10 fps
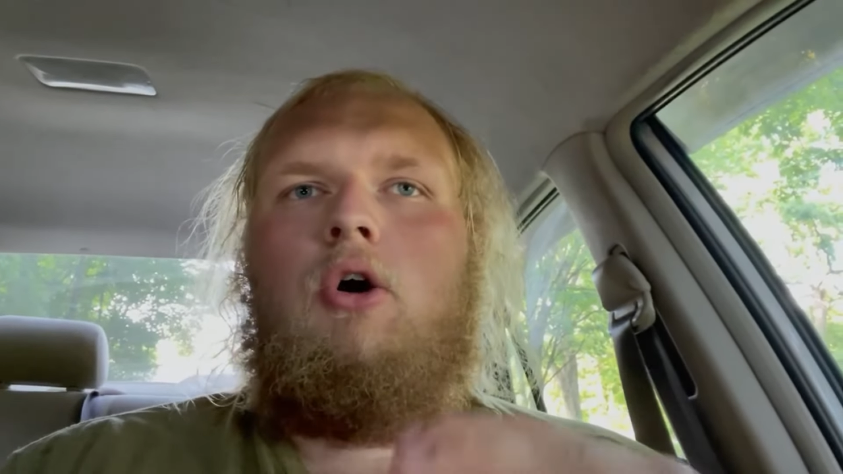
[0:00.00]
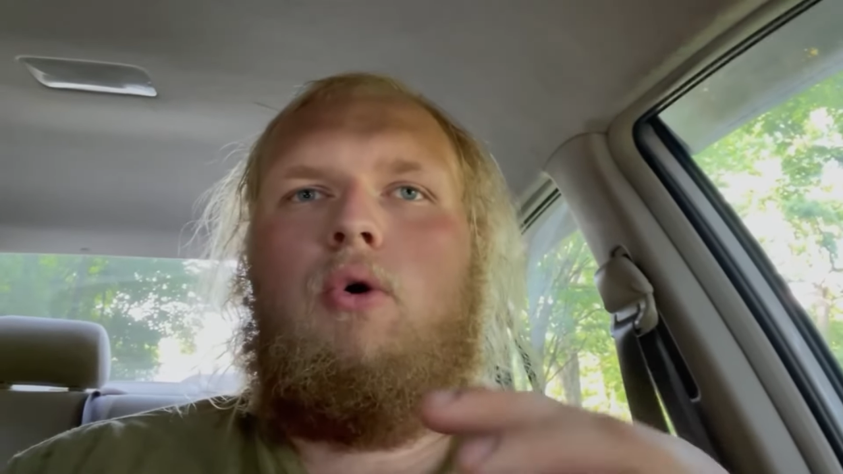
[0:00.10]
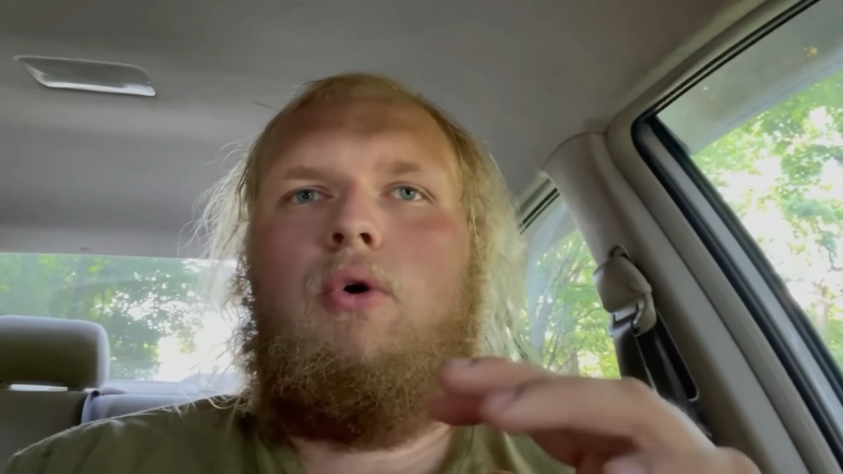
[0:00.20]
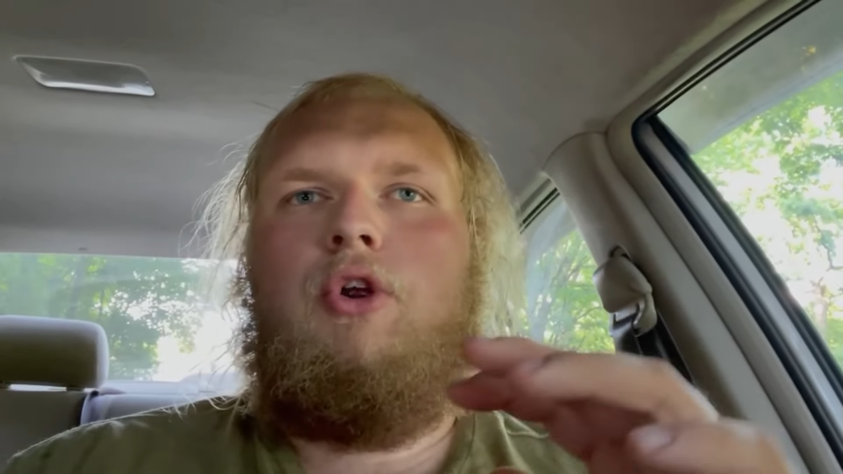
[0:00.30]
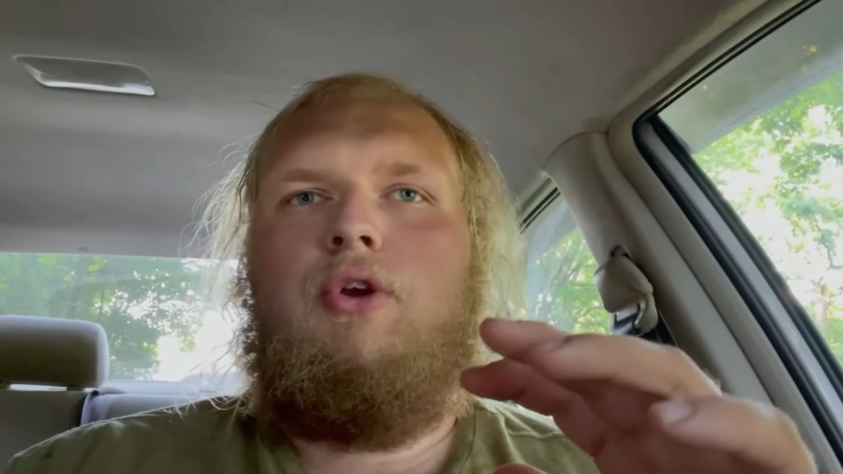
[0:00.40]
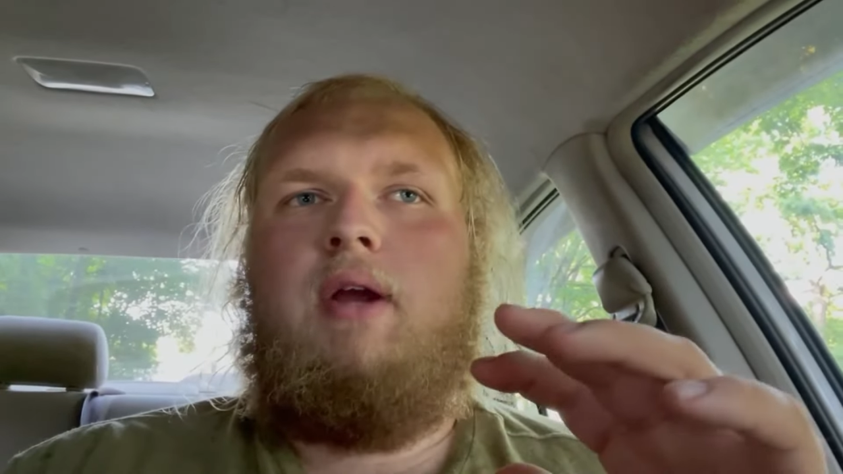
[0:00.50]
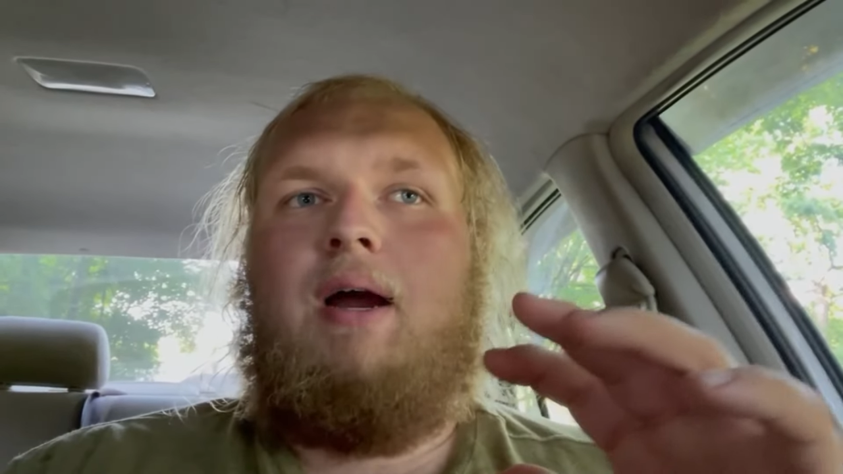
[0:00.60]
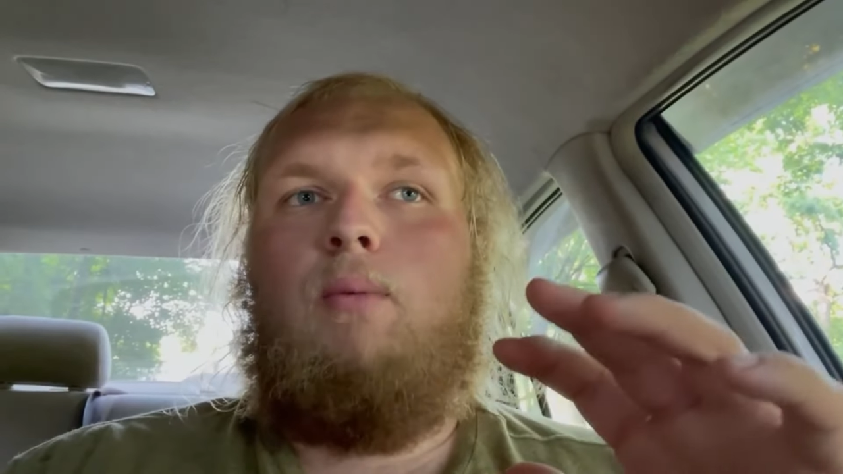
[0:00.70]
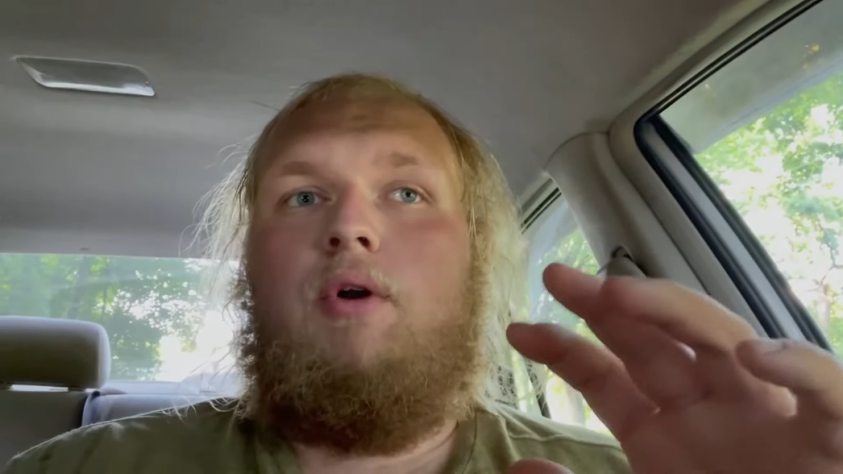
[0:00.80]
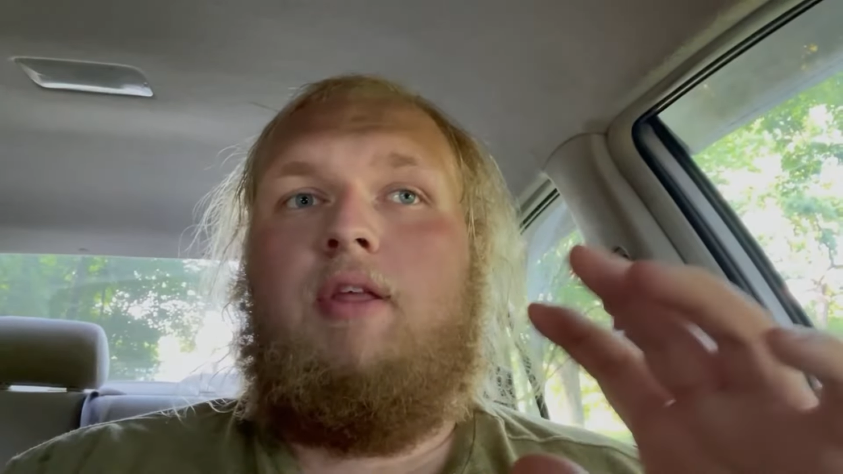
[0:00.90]
or you
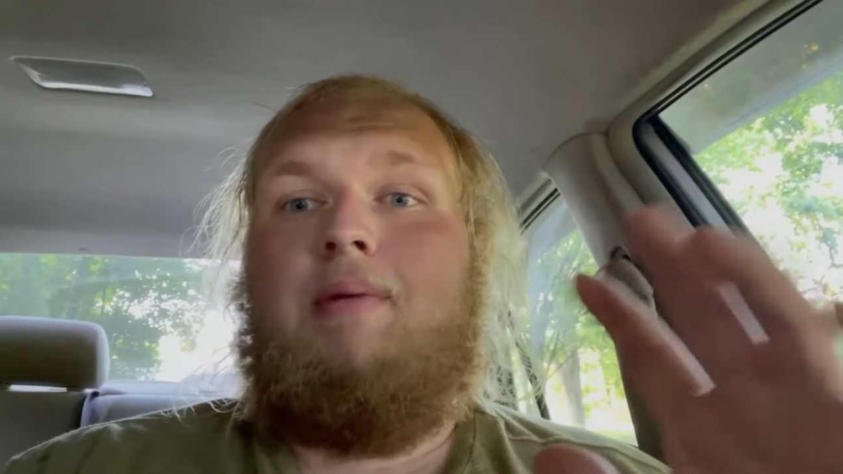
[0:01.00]
got one that